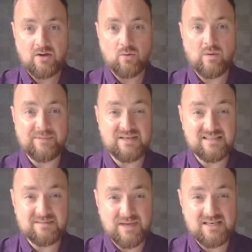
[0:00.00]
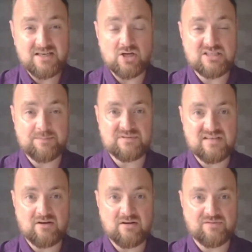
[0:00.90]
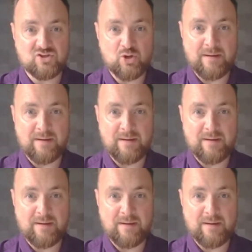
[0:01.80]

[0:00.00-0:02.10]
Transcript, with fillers: women need to meet 90% of the job